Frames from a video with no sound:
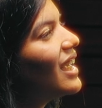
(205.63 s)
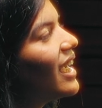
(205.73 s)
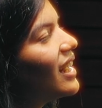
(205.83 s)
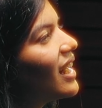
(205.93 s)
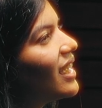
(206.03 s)

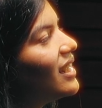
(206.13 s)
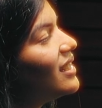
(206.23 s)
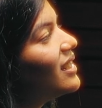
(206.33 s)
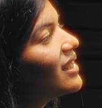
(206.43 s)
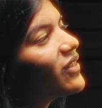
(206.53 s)
And I
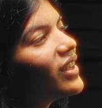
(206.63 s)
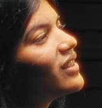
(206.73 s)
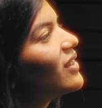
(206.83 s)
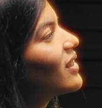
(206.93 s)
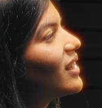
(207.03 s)
didn't want to
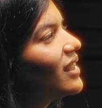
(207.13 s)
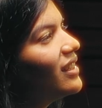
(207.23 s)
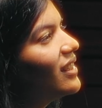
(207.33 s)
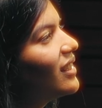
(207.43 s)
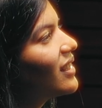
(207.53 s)
talk that
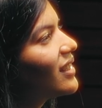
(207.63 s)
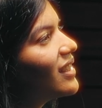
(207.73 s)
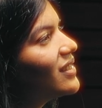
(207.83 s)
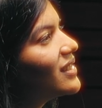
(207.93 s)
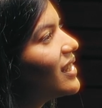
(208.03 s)
day.
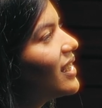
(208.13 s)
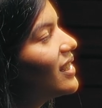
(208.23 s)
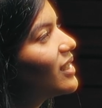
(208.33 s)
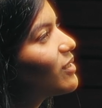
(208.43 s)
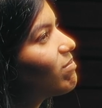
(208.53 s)
I was
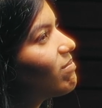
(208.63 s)
like,